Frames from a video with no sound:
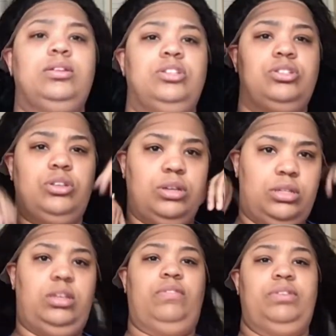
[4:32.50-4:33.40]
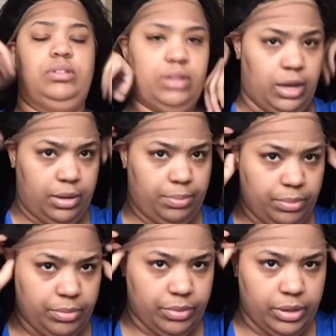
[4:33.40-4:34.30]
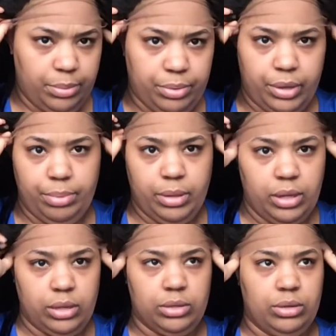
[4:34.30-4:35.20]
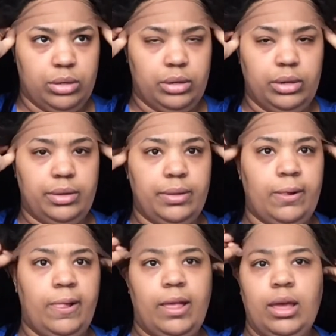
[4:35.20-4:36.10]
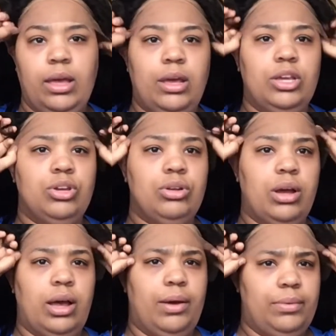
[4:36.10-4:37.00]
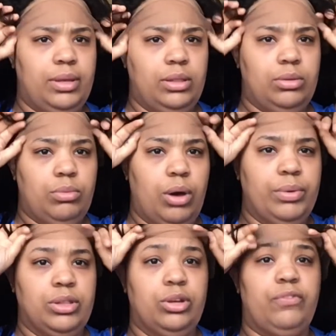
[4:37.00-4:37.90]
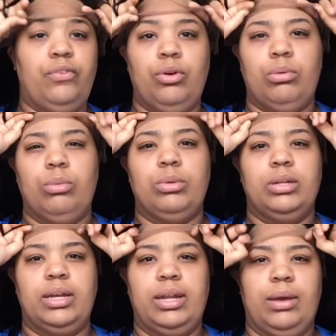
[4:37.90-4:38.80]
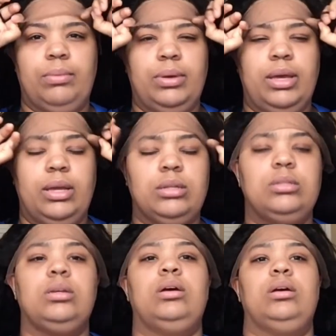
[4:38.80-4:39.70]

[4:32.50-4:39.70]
Just so you can see if it's like really pre-plucked, or you know how what we look for when we're looking at wigs.